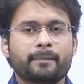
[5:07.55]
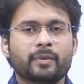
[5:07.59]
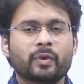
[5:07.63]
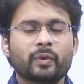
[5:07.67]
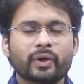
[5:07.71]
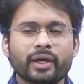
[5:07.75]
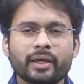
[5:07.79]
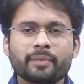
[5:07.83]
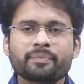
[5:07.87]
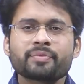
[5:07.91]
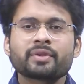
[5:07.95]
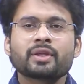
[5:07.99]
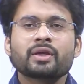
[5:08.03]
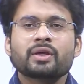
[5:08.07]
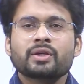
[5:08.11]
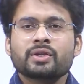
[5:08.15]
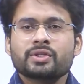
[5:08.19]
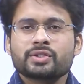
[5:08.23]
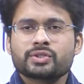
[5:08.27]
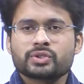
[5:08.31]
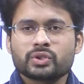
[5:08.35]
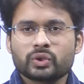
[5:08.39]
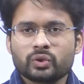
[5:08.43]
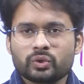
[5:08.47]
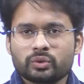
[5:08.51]
Okay,
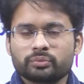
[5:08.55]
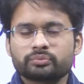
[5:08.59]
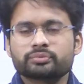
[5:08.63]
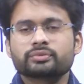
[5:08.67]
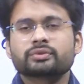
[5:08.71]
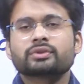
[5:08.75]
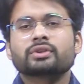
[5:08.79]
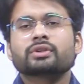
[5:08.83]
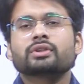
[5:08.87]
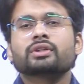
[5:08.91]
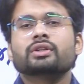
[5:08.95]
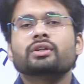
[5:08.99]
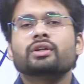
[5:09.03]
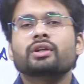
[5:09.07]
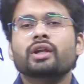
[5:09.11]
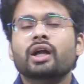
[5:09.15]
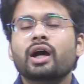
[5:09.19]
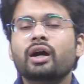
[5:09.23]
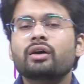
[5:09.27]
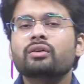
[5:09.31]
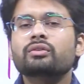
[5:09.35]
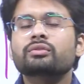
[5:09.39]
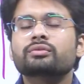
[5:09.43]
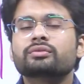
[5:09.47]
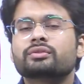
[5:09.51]
so
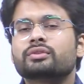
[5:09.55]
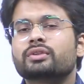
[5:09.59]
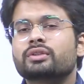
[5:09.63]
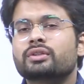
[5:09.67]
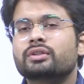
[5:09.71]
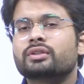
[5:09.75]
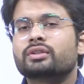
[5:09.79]
now